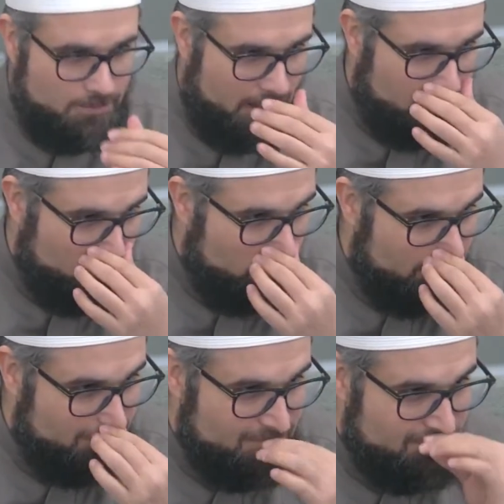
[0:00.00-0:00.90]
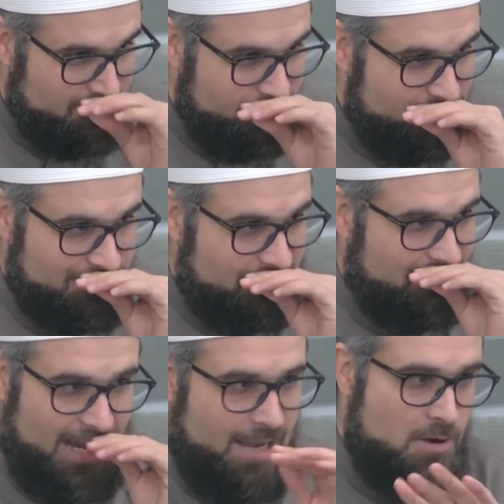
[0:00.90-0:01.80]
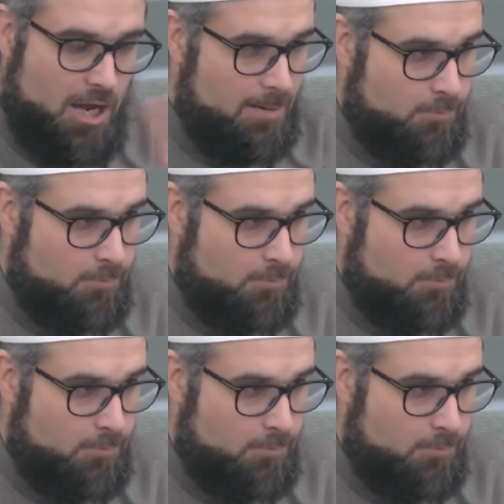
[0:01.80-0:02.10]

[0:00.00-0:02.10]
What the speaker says: by you. I'm not